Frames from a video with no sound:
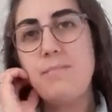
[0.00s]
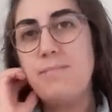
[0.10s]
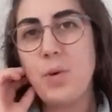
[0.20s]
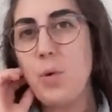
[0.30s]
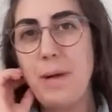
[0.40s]

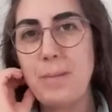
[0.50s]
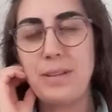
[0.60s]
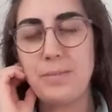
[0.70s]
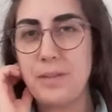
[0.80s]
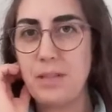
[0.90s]
all babies
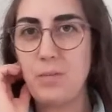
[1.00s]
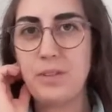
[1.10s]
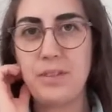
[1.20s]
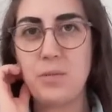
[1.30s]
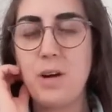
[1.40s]
spit up
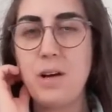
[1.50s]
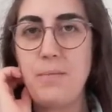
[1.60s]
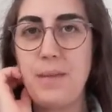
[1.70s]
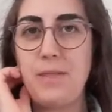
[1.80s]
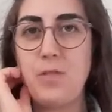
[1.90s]
once in a while,
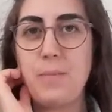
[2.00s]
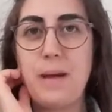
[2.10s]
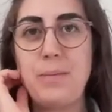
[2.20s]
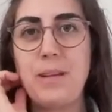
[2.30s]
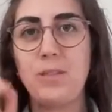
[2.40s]
but if your
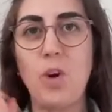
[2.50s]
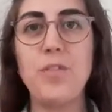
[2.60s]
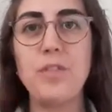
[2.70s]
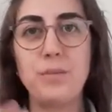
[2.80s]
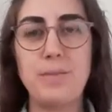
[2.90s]
baby is
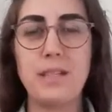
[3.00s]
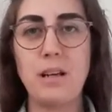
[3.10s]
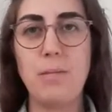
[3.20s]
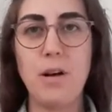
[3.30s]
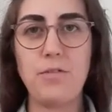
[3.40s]
often spitting
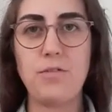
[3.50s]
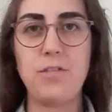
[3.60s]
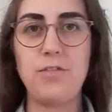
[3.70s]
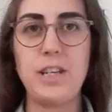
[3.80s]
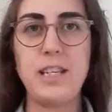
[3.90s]
up after a
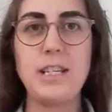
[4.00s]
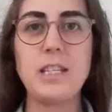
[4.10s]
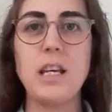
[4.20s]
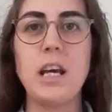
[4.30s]
feed,